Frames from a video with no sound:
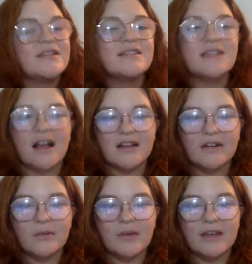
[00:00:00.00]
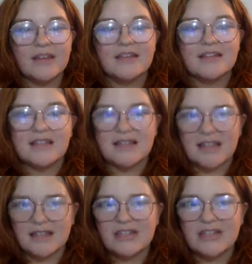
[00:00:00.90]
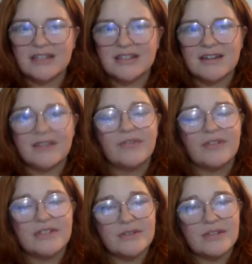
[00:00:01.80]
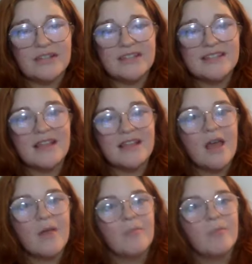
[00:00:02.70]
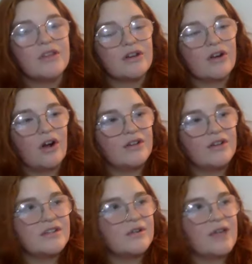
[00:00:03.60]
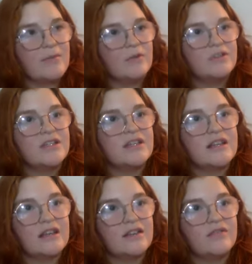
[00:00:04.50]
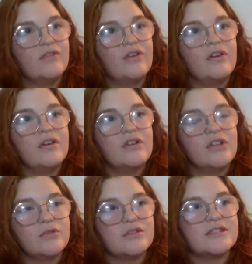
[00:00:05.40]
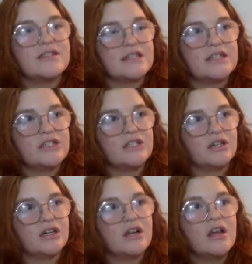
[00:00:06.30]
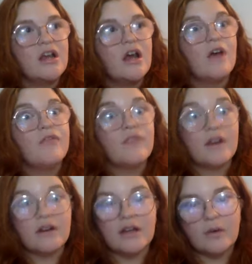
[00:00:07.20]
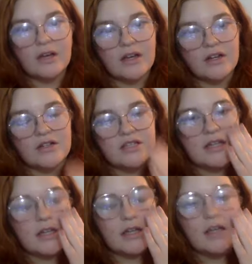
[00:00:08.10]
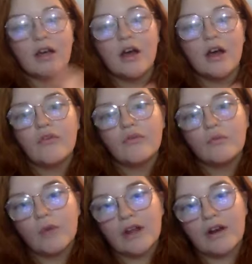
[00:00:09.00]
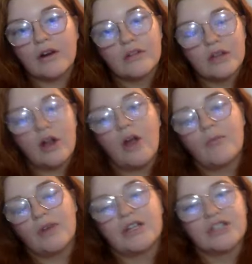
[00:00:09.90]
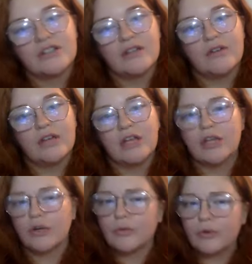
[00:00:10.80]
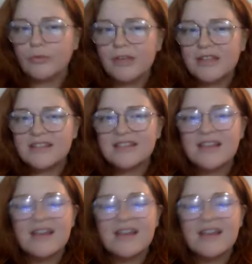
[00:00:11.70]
designed in a way that's engaging and exciting for students, but they're also able to give you as the teacher a very quick understanding of where the comprehension level in your room is